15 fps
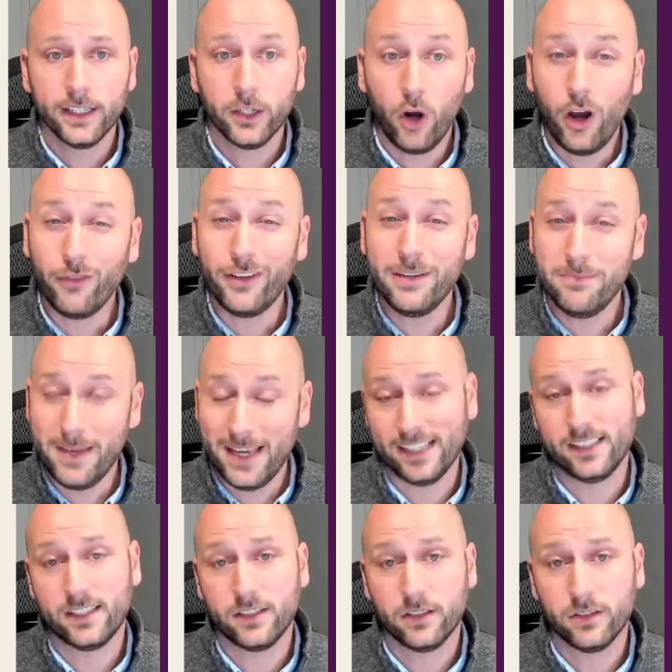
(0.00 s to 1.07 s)
they're often
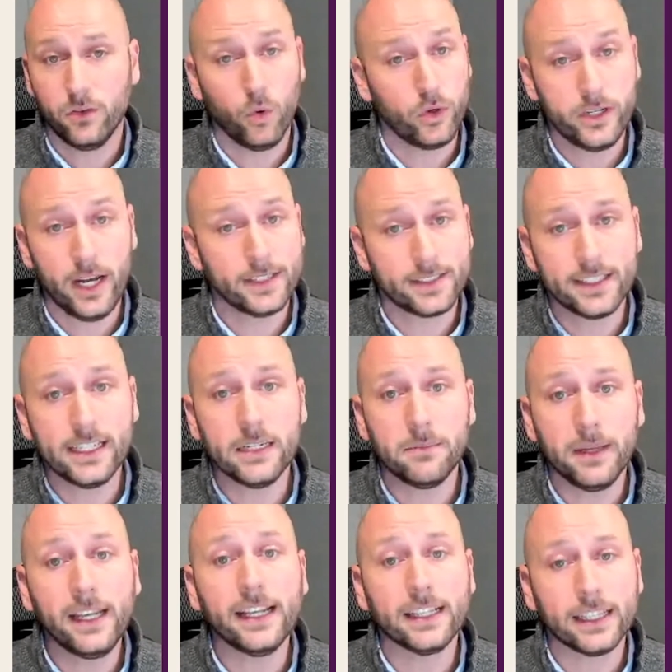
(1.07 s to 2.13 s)
missed or not seen
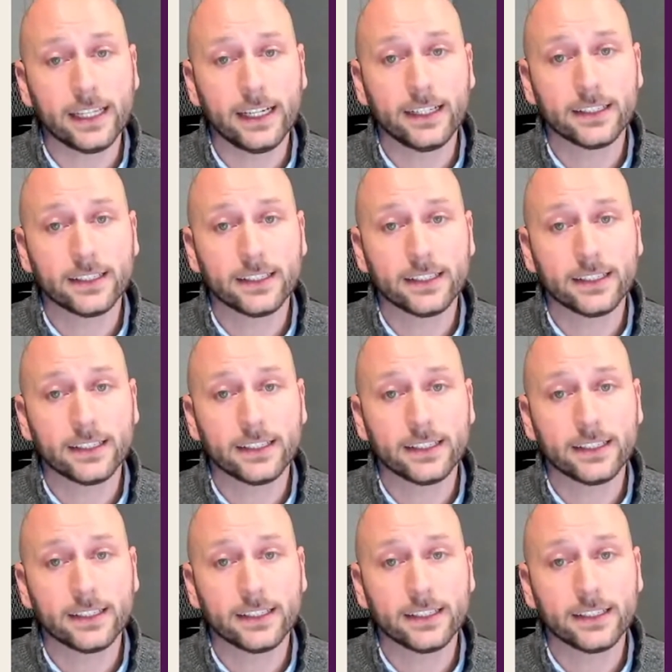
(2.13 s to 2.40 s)
immediately,